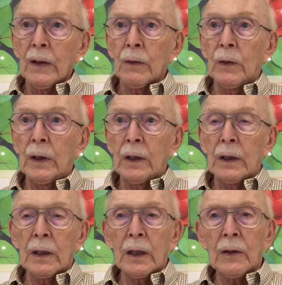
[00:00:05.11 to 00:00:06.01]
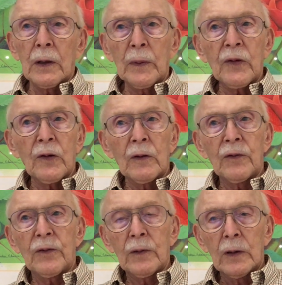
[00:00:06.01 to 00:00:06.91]
reading another episode
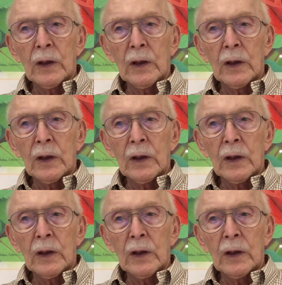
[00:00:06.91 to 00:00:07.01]
of